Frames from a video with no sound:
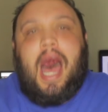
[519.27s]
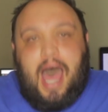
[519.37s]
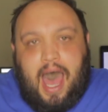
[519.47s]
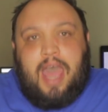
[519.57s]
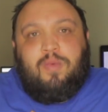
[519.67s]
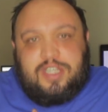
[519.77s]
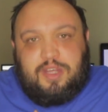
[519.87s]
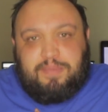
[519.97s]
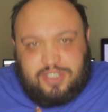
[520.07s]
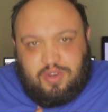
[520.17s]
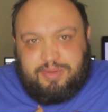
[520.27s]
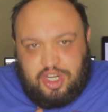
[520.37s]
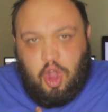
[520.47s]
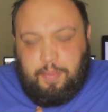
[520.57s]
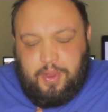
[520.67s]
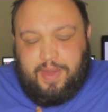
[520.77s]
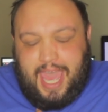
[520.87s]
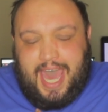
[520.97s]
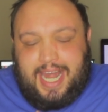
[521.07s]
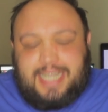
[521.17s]
I was a prescription opioid
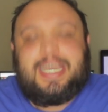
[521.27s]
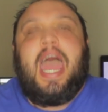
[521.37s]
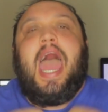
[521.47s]
addict,